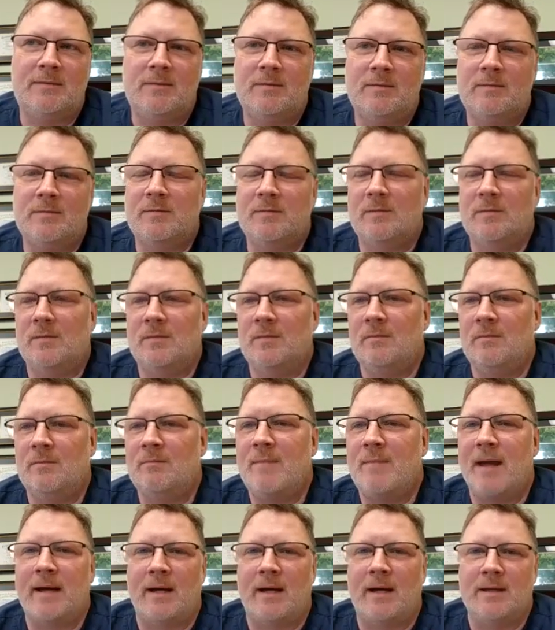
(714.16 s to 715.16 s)

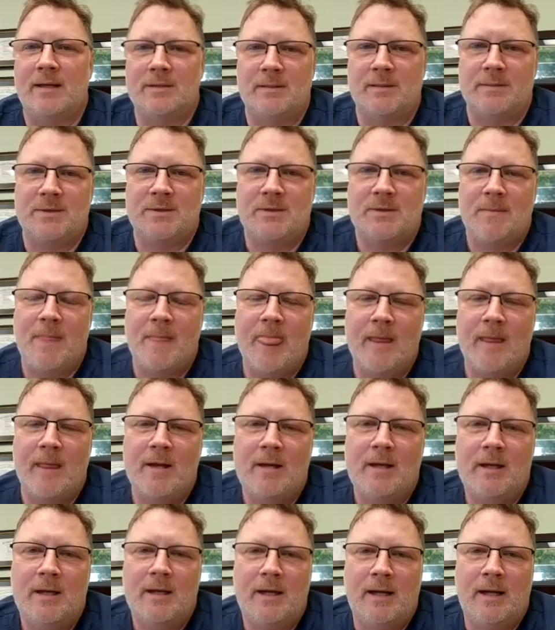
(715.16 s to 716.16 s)
mechanisms,
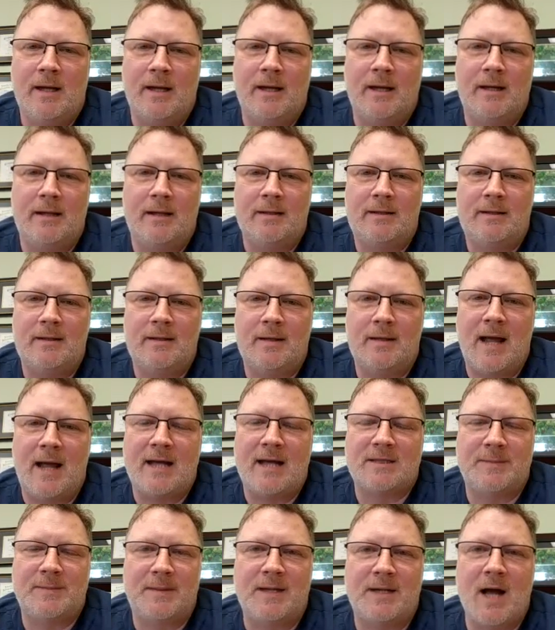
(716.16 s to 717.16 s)
and it
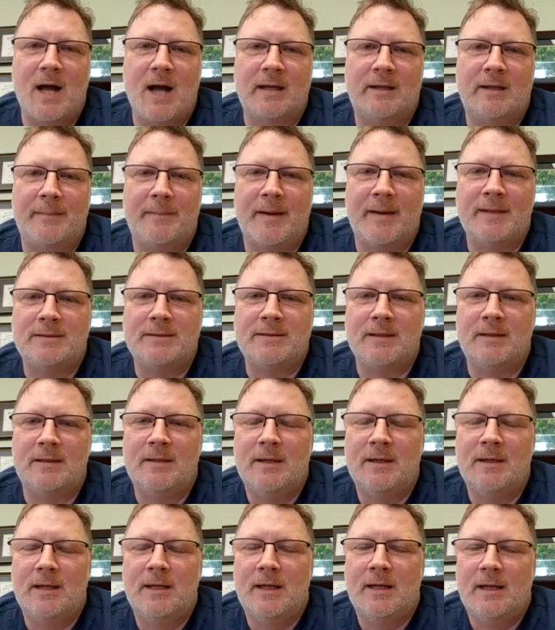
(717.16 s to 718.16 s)
has to be documented.
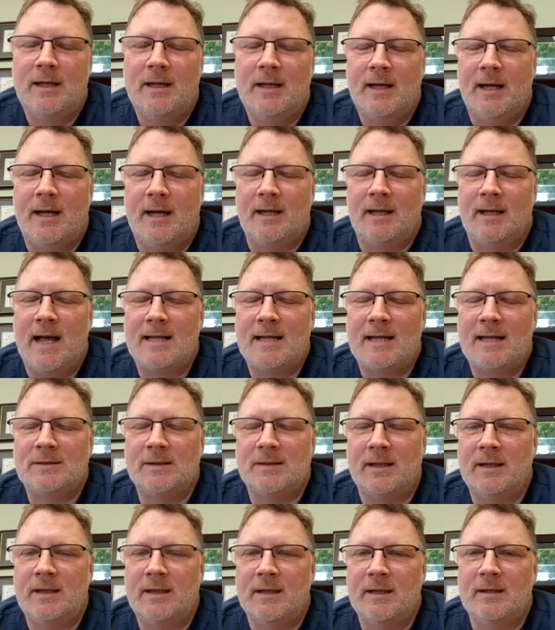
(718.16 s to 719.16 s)
And
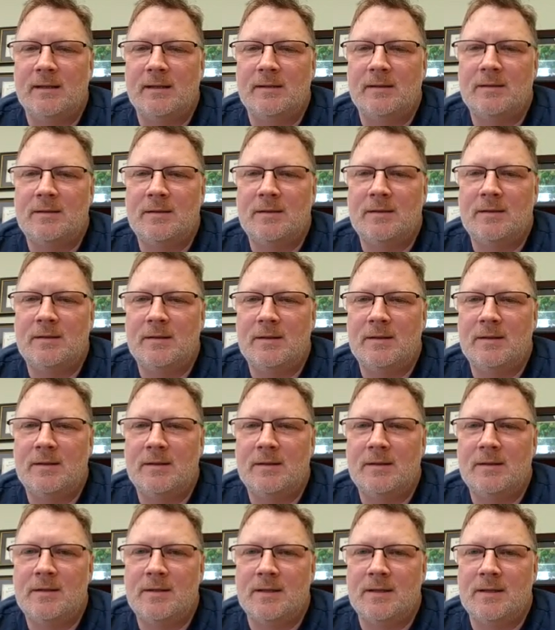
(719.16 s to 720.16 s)
lastly, the
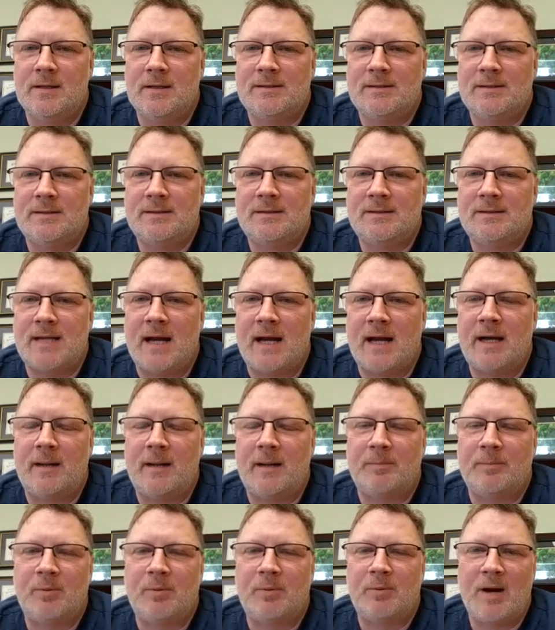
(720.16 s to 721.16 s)

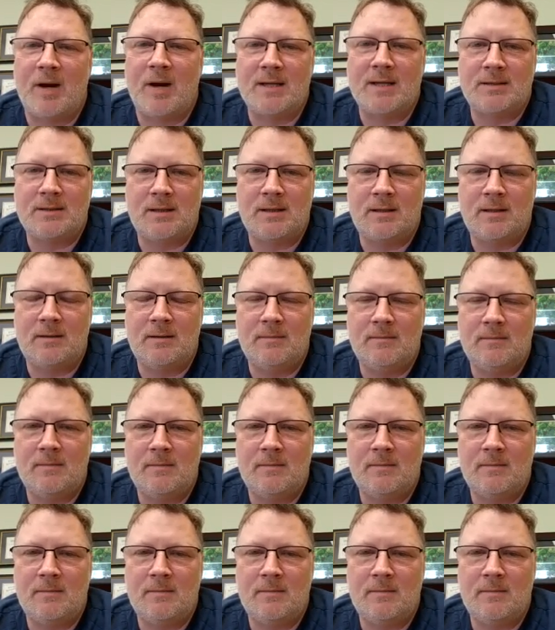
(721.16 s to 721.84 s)
Senate President